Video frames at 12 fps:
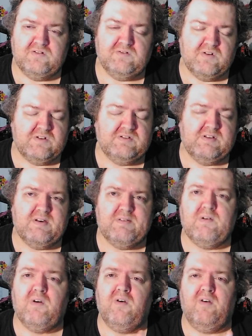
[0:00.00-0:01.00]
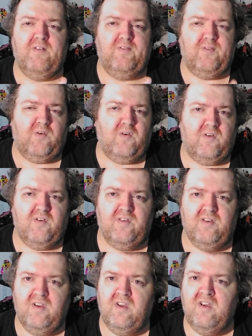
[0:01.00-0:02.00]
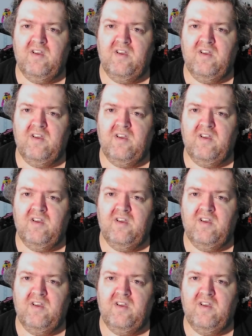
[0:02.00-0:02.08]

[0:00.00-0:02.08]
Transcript: exclusive or for